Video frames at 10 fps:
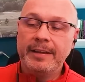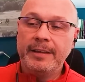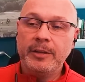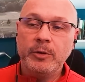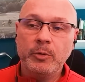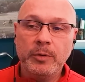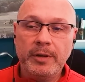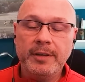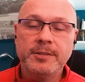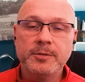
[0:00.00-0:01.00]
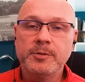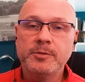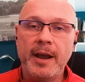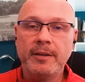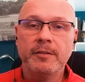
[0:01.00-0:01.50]
you need to
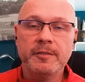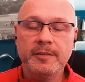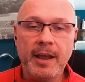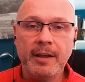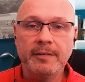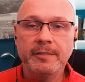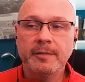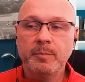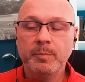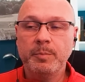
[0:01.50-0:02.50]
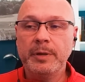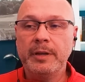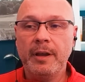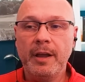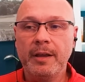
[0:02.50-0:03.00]
track your stats,
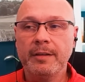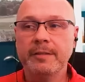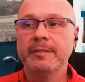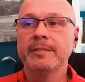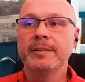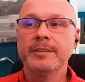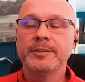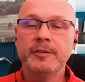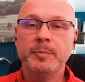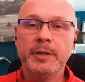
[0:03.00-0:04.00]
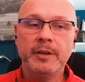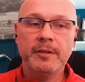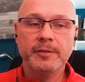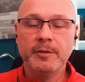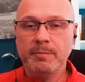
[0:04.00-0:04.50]
because just
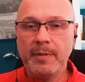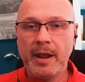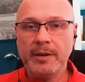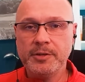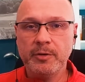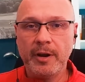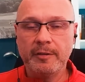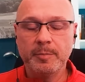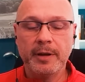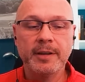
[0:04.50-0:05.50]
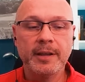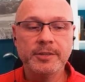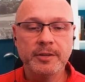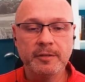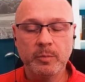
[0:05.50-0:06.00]
because you manage your
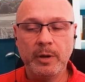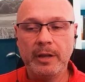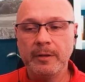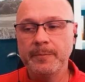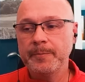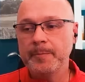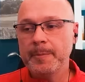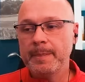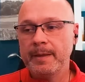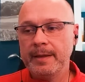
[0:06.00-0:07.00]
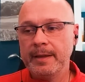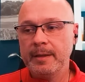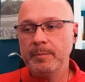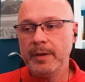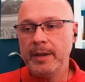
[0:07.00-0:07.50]
expectations well,
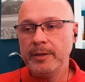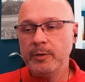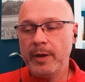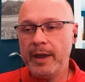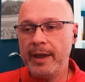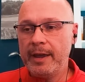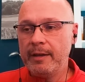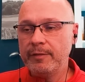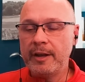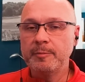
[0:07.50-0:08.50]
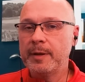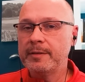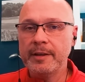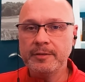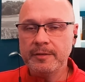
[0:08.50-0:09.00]
and you have
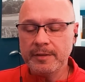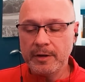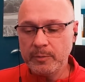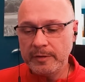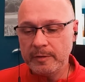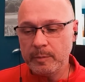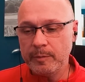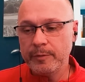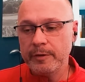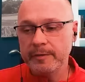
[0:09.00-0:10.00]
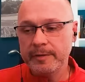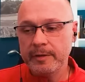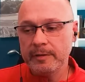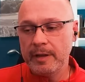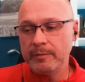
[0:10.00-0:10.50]
expectations that are reasonable for your
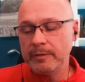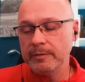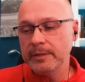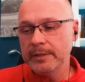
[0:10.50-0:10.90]
skill level,